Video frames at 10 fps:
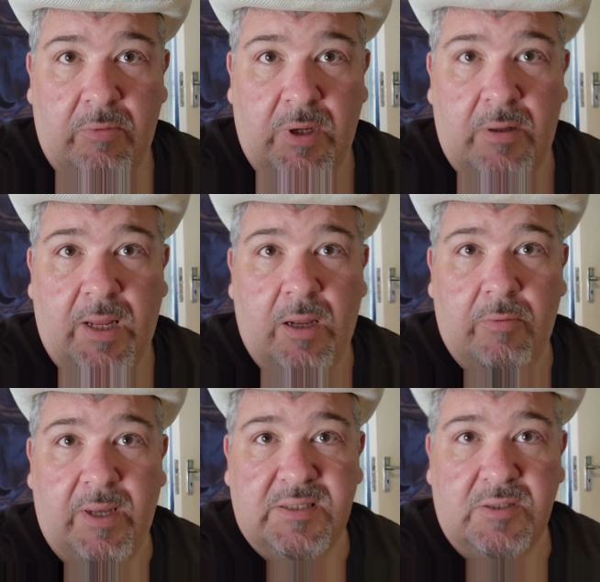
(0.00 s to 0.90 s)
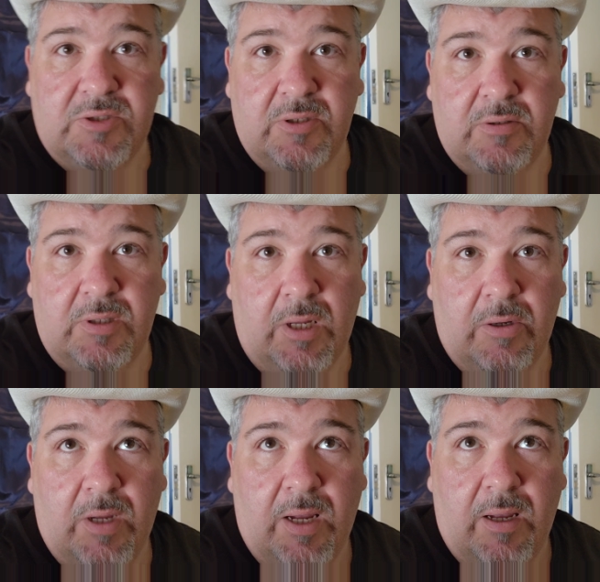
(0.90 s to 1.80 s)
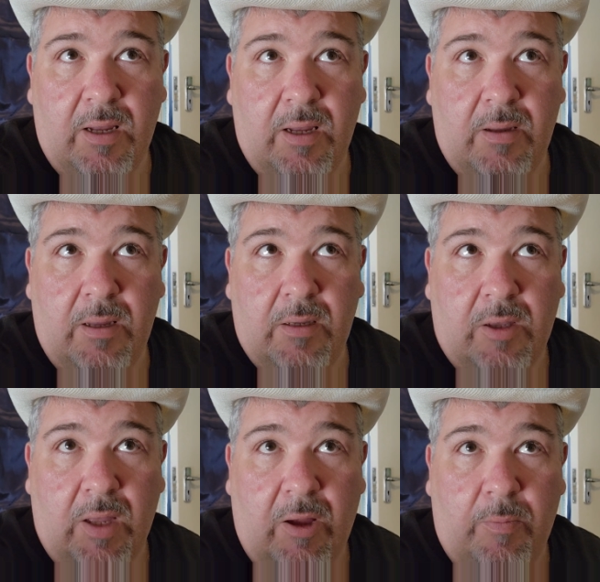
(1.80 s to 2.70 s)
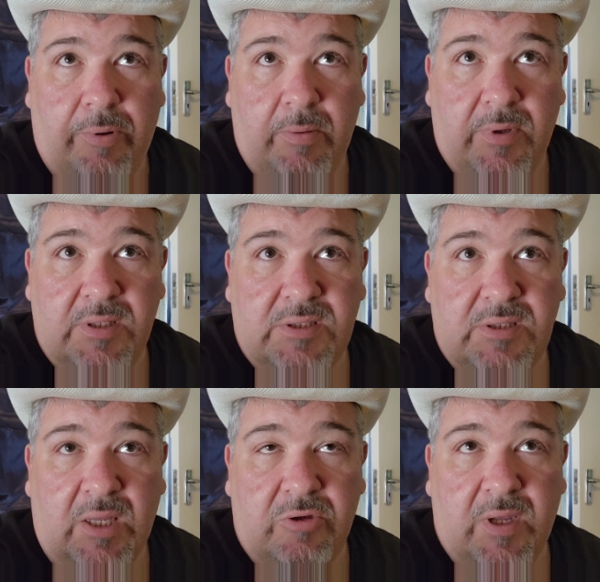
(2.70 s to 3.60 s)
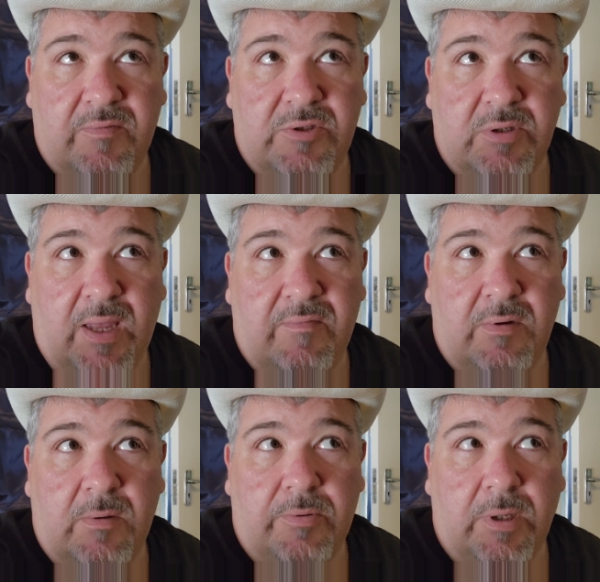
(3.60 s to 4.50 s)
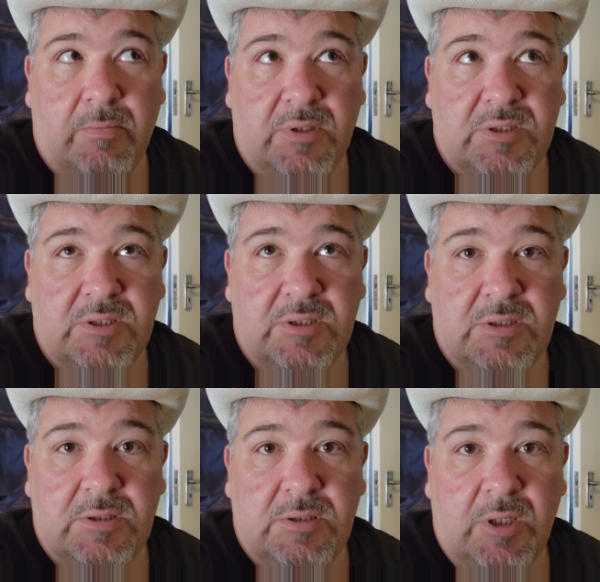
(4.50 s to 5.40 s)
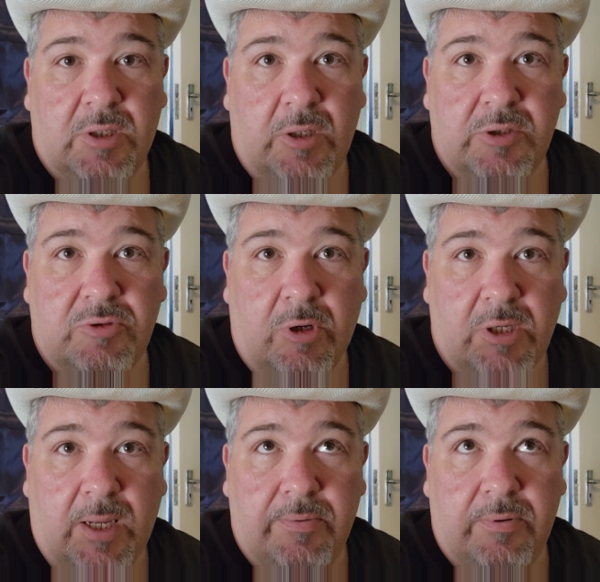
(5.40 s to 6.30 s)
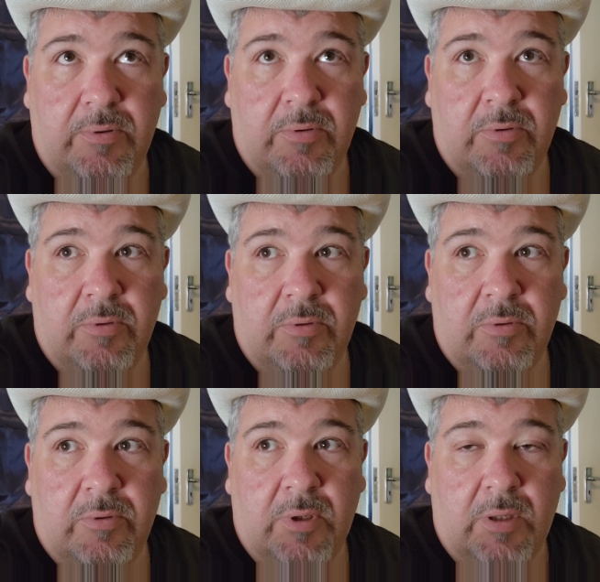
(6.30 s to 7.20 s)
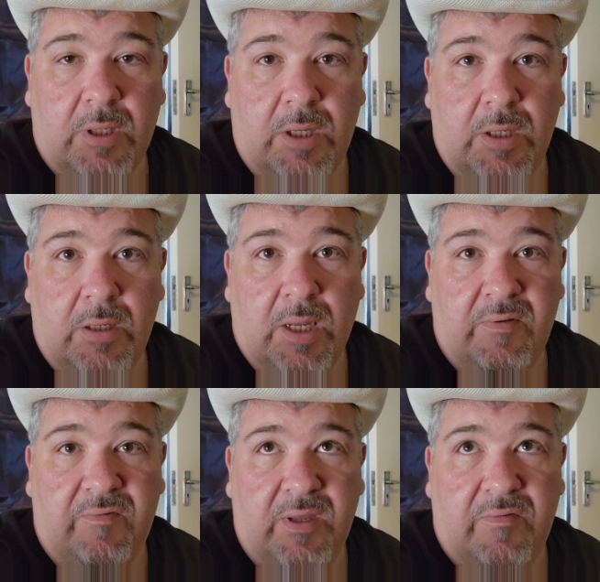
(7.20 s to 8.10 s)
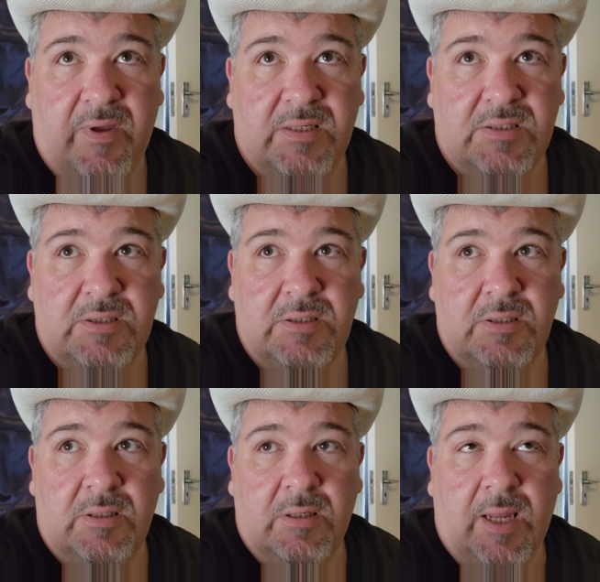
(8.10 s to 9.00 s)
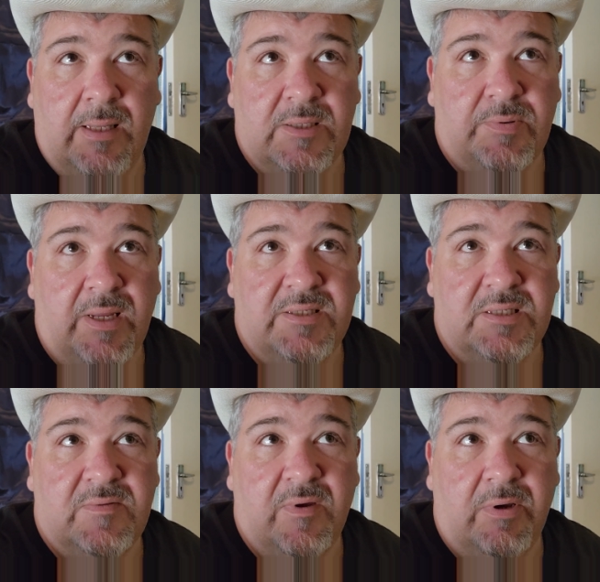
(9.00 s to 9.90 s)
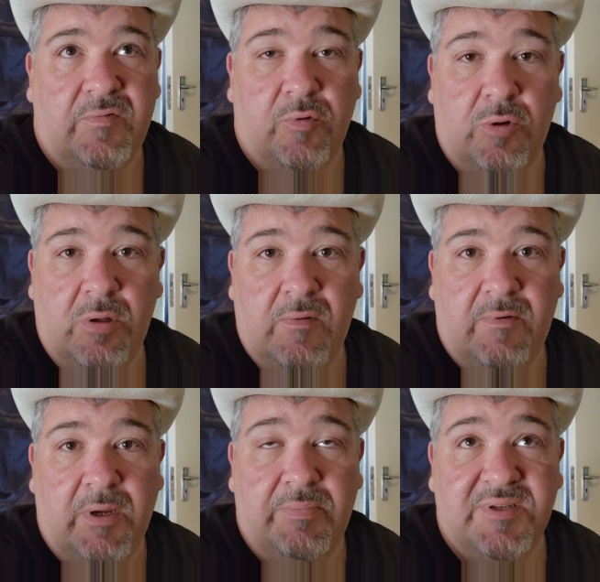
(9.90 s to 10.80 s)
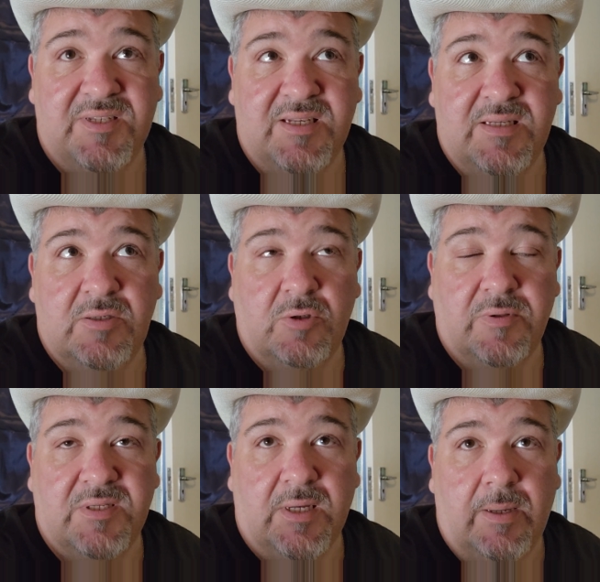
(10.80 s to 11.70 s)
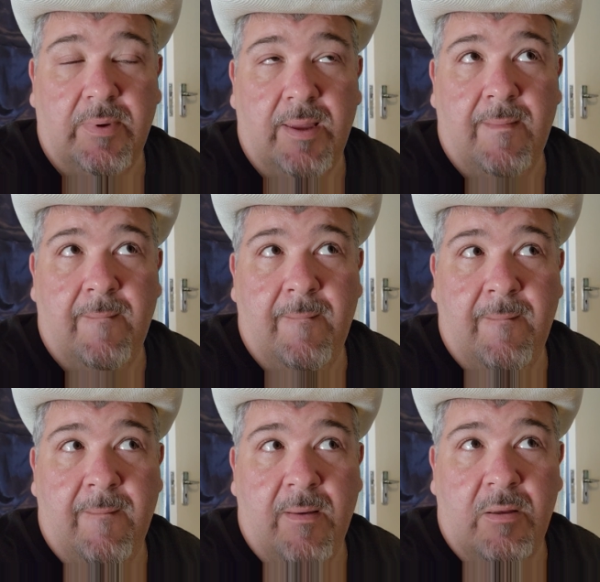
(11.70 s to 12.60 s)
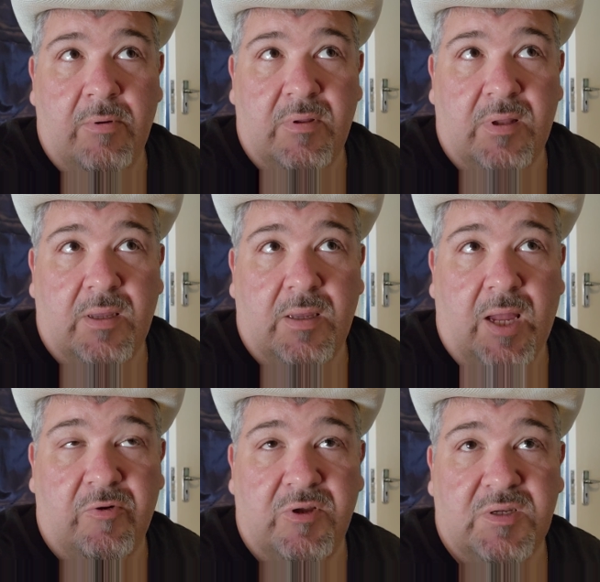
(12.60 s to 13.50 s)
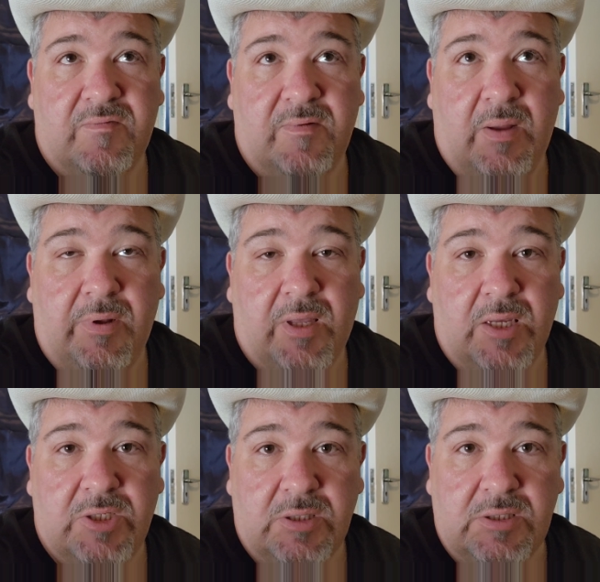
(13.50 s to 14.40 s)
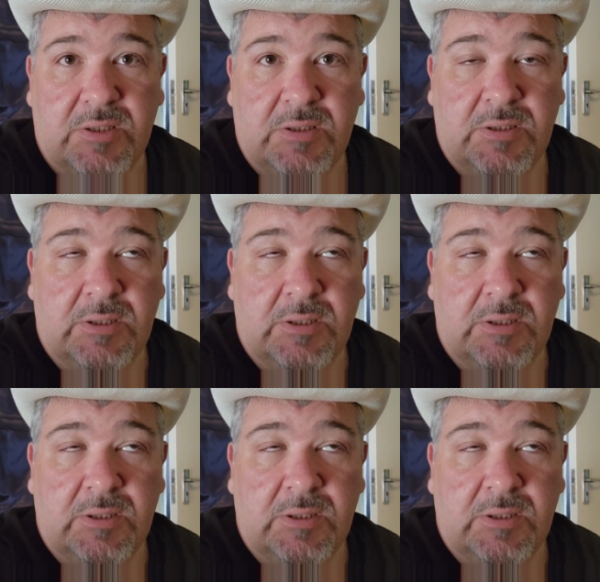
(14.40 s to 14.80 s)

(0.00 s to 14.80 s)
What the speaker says: we are now waiting to, our appointments, and you have to have an appointment. You can't just rock up, okay, at VFS. And this place is very full, very busy all the time with hundreds of applications.